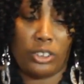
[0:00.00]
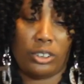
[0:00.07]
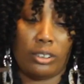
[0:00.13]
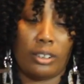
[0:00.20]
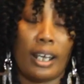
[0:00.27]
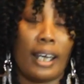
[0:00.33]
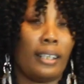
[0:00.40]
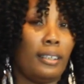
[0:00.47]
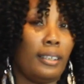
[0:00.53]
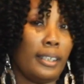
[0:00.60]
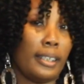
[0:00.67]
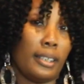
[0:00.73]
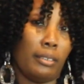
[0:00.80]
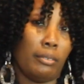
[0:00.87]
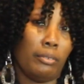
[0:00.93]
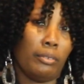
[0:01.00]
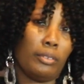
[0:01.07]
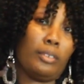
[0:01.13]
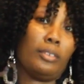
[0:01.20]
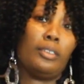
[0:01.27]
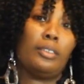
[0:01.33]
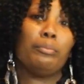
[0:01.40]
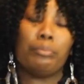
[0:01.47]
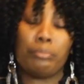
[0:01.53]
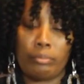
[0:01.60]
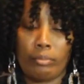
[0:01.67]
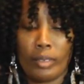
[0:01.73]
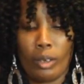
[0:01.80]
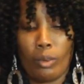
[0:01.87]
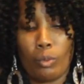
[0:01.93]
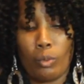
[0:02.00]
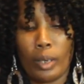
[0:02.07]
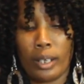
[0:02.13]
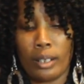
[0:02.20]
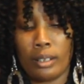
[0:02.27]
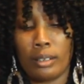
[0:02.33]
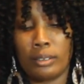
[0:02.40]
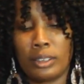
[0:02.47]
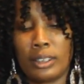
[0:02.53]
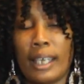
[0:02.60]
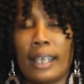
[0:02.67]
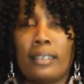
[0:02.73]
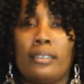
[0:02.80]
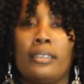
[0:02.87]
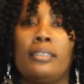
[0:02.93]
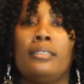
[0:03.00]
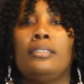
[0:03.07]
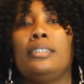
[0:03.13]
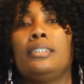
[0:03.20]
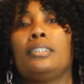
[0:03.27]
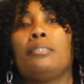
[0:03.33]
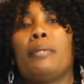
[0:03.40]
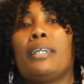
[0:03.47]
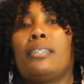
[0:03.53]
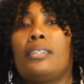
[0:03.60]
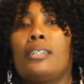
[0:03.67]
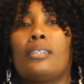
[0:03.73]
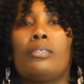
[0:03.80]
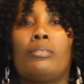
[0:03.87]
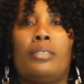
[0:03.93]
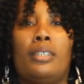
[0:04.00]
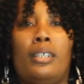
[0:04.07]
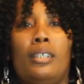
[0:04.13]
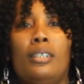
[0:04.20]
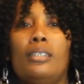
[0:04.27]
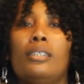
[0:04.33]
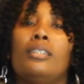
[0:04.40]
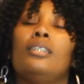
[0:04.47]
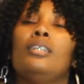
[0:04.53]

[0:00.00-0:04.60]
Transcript: Should I leave? Well, Jacqueline, this is my thing on that.